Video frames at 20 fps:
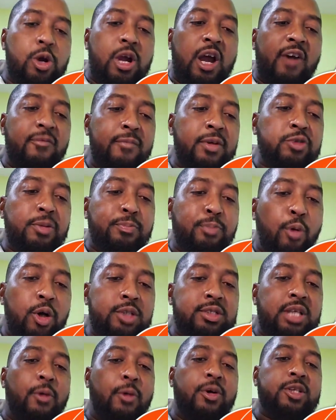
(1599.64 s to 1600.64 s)
government
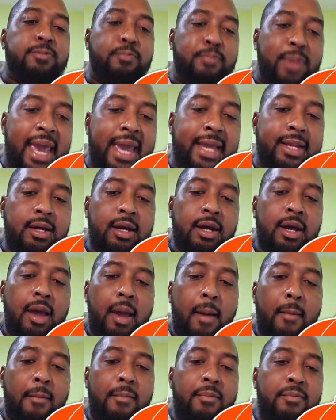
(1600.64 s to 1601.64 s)
reports that was paid
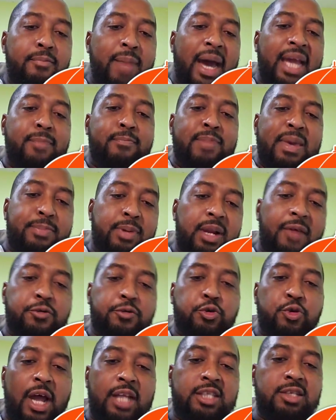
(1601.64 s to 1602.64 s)
by the people
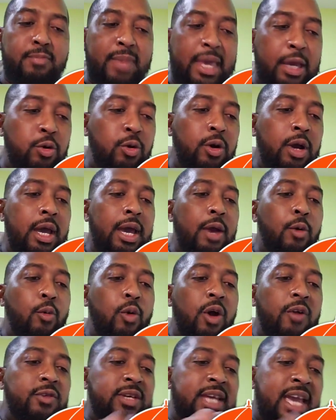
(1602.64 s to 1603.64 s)
of Trinidad and Tobago,
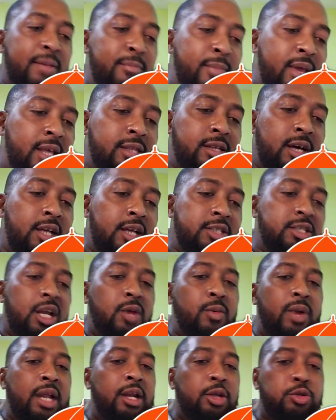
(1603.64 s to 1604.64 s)
one was $8 million, the
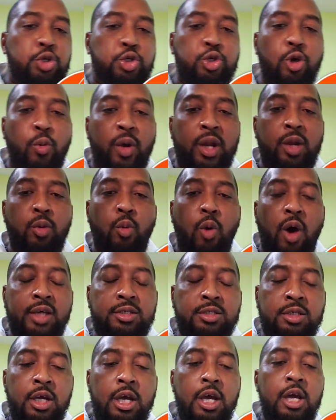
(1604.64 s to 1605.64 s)
other one I'm not too sure what it
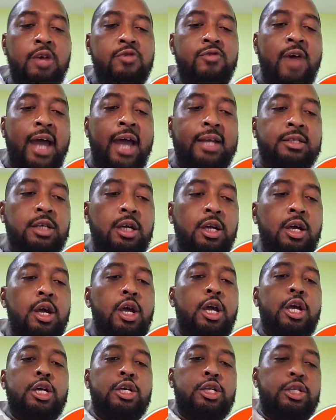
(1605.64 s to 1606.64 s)
was, right?
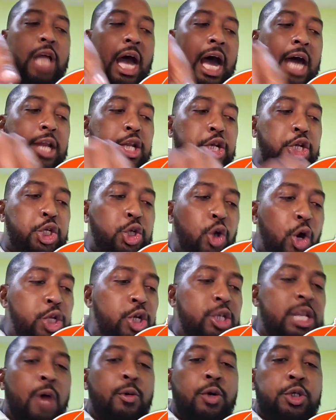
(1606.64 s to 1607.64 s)
And it
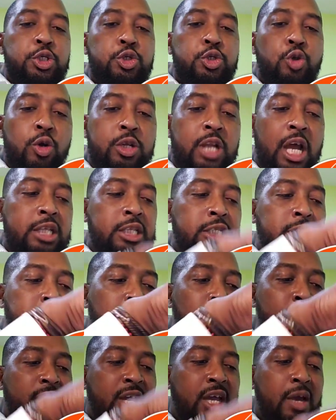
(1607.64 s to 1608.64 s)
showed you that
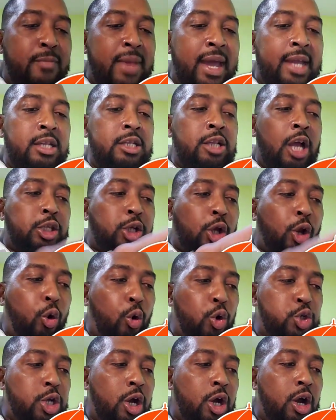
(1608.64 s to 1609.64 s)
they recommend not
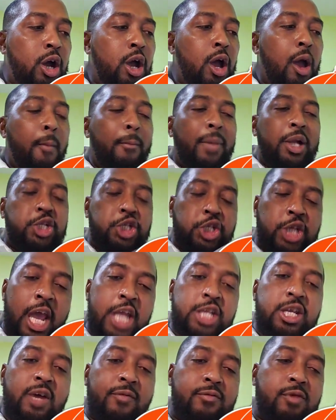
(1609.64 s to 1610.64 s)
closure, but
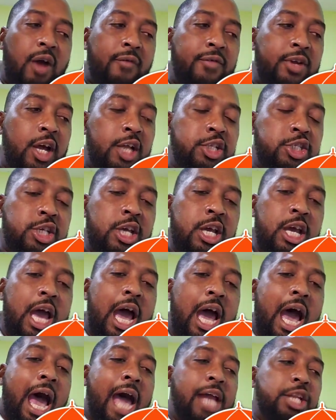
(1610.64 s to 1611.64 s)
change of governance
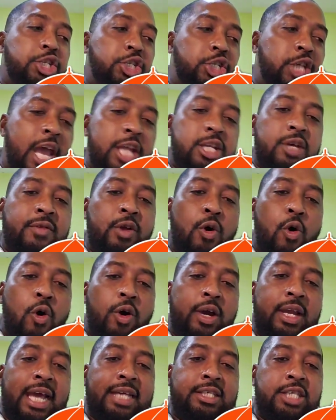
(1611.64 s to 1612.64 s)
and change of the
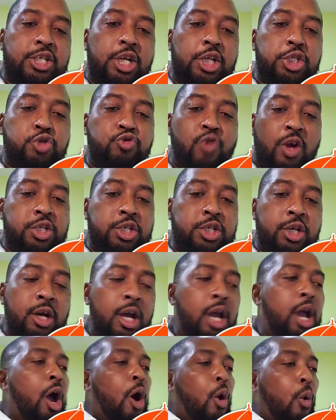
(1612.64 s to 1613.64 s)
organizational
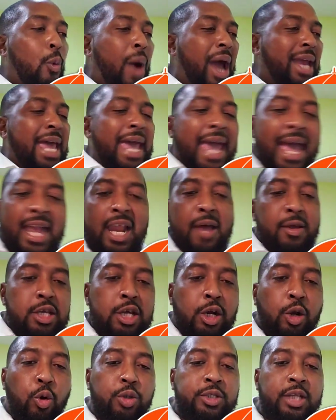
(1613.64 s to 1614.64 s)
structure. Why the hell are
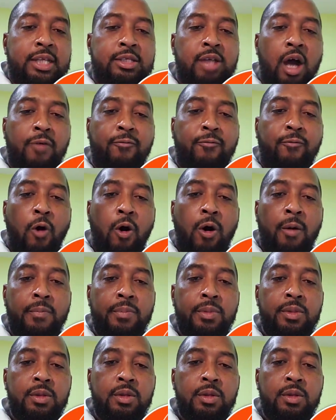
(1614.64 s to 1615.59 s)
you closing it down for?